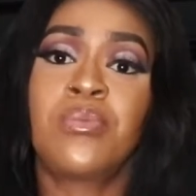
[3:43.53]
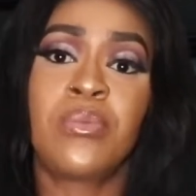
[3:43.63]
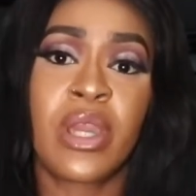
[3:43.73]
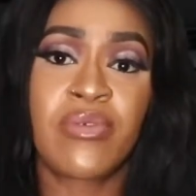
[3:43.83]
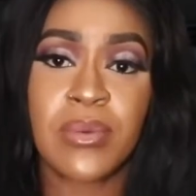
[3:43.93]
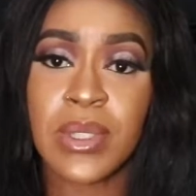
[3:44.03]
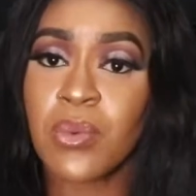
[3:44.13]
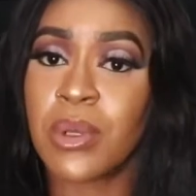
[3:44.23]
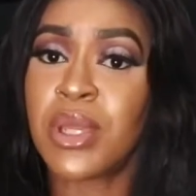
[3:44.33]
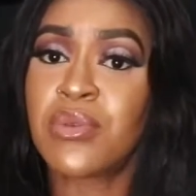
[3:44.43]
every week
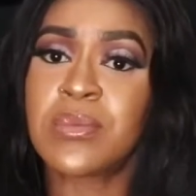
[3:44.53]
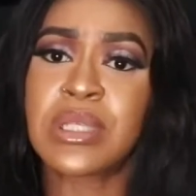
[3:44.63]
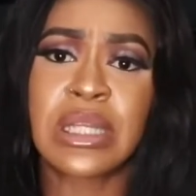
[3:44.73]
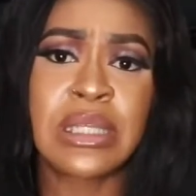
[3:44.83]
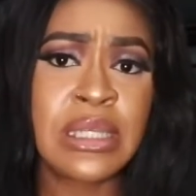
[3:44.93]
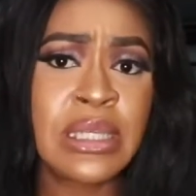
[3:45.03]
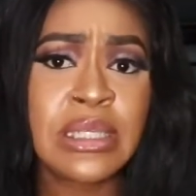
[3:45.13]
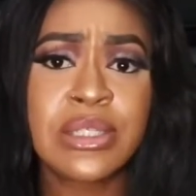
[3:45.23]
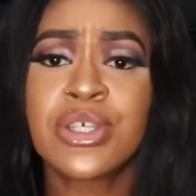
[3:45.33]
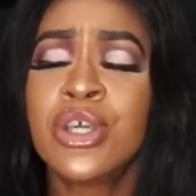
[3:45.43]
when my room's
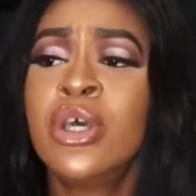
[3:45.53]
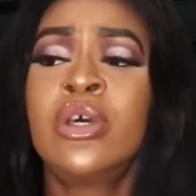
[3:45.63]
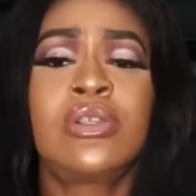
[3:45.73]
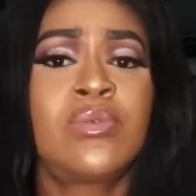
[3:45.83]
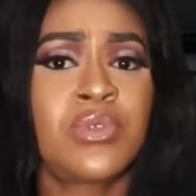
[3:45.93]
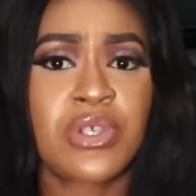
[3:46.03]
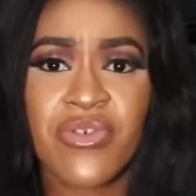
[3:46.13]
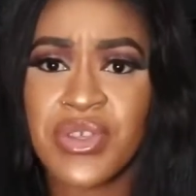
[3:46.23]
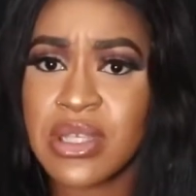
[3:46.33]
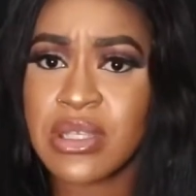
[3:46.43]
cleaned,
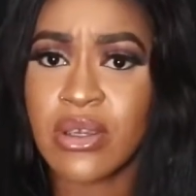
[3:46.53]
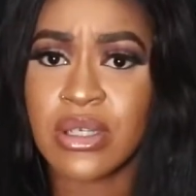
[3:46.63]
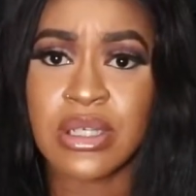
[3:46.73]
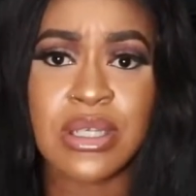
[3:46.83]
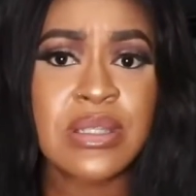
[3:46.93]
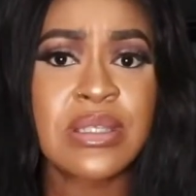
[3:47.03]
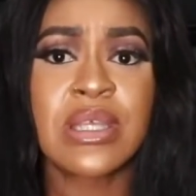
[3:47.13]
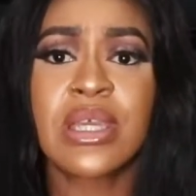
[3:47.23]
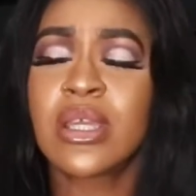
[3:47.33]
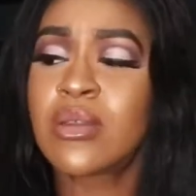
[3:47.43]
surfaces are
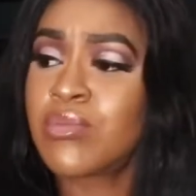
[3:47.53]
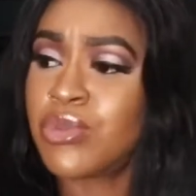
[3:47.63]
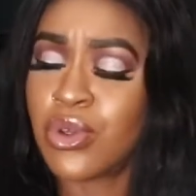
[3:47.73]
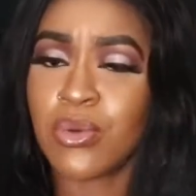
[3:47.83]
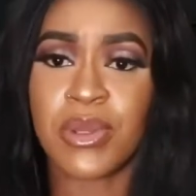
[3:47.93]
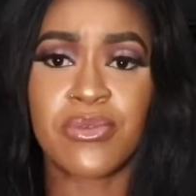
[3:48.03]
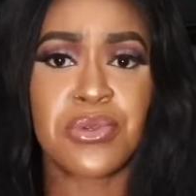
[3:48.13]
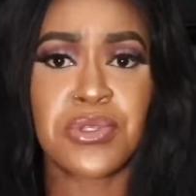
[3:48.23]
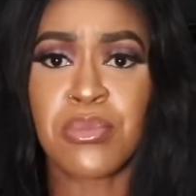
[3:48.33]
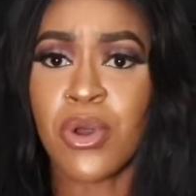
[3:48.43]
dusted, my floor
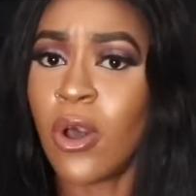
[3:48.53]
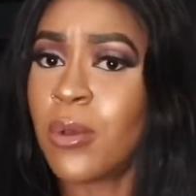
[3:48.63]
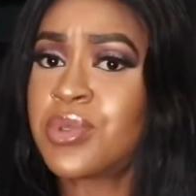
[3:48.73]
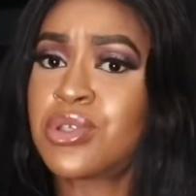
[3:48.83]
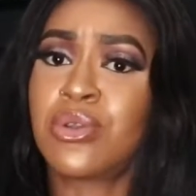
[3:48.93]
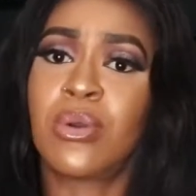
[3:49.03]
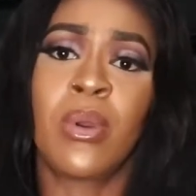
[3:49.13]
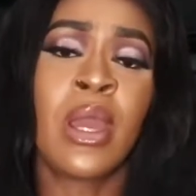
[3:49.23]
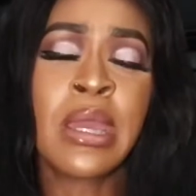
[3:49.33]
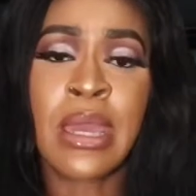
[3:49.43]
is mopped,
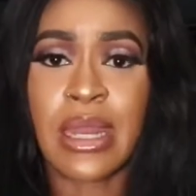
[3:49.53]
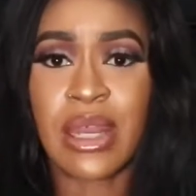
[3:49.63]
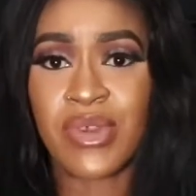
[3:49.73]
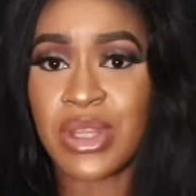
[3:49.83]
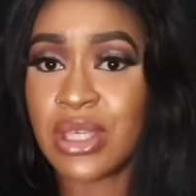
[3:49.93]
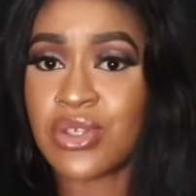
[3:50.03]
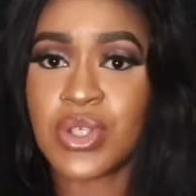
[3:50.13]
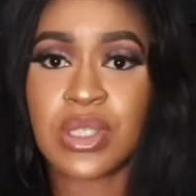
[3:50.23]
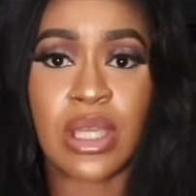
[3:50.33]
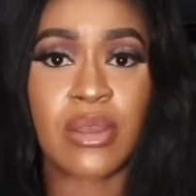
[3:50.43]
and everything's
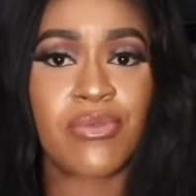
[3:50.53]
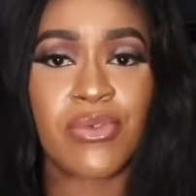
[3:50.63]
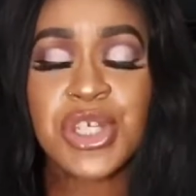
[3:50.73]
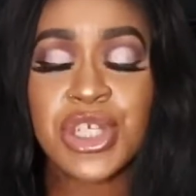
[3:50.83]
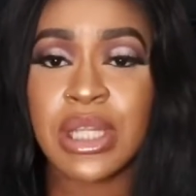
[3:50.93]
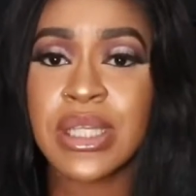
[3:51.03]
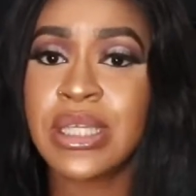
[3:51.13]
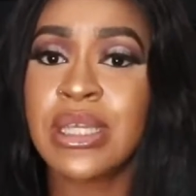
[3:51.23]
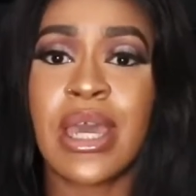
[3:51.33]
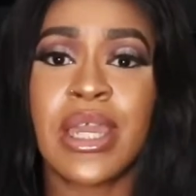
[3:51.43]
just like fresh and
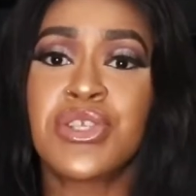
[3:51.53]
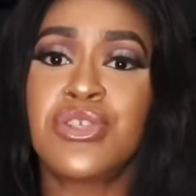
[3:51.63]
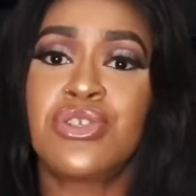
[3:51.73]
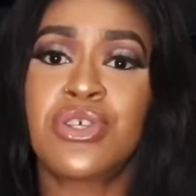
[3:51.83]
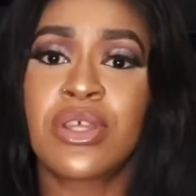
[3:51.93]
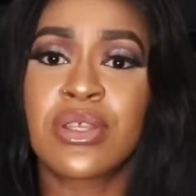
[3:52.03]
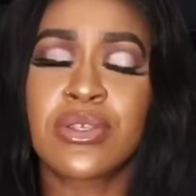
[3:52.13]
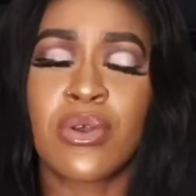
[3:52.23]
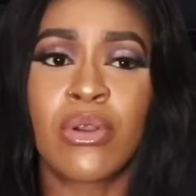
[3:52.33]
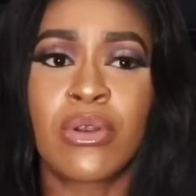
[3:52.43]
clean. I turn this
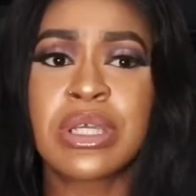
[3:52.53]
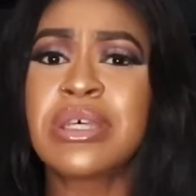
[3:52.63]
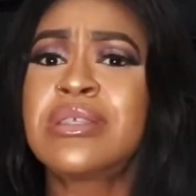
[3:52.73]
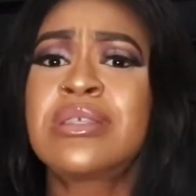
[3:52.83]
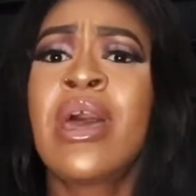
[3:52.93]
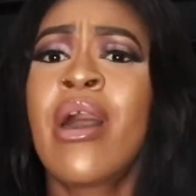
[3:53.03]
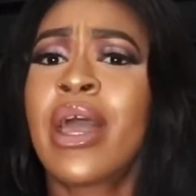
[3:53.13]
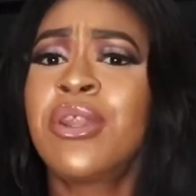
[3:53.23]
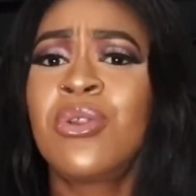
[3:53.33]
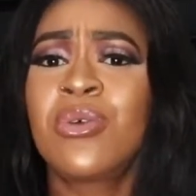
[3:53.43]
on because I
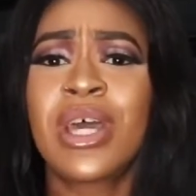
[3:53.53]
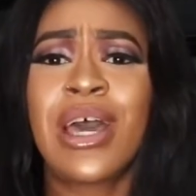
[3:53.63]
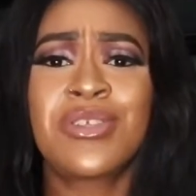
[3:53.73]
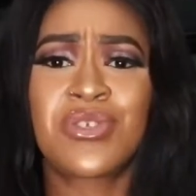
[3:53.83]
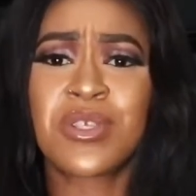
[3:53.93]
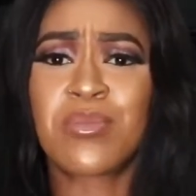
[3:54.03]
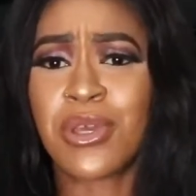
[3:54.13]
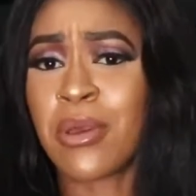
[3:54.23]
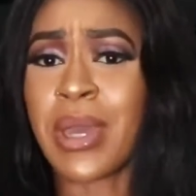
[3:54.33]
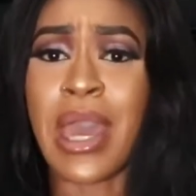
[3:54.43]
don't know, that has just
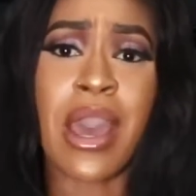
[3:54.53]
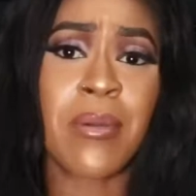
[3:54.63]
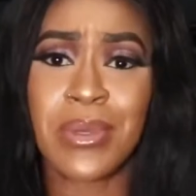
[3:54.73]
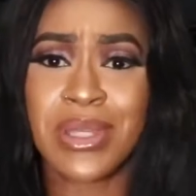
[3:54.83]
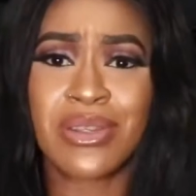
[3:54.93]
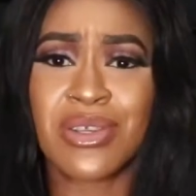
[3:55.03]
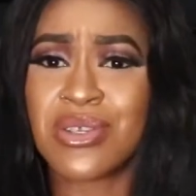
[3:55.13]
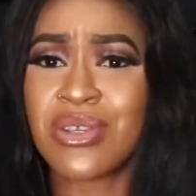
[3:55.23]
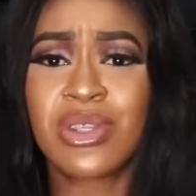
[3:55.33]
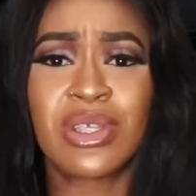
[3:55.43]
become a habit. There's
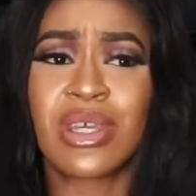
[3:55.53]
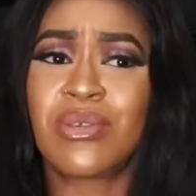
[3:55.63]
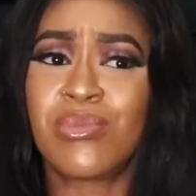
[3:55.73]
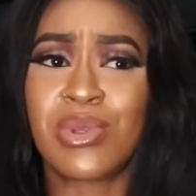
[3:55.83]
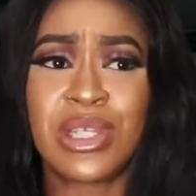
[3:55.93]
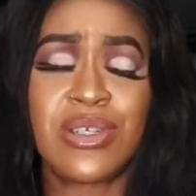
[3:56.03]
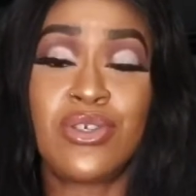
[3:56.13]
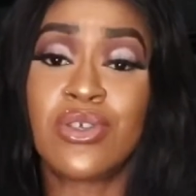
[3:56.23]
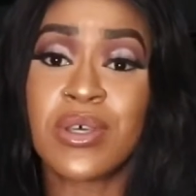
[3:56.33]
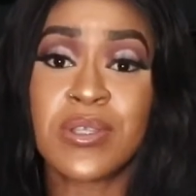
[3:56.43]
nothing that it really
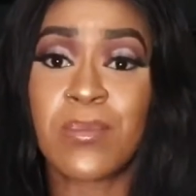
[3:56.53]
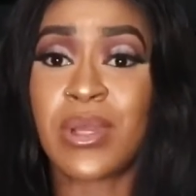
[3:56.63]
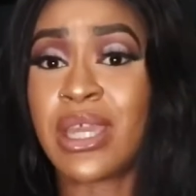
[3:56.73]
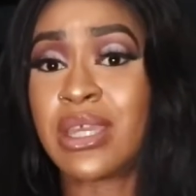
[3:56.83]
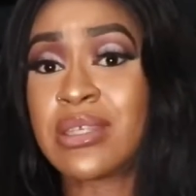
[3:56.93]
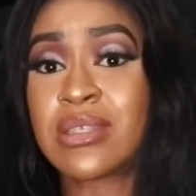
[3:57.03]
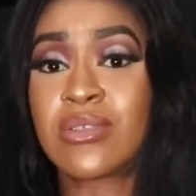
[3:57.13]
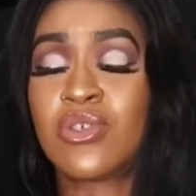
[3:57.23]
does, but I guess,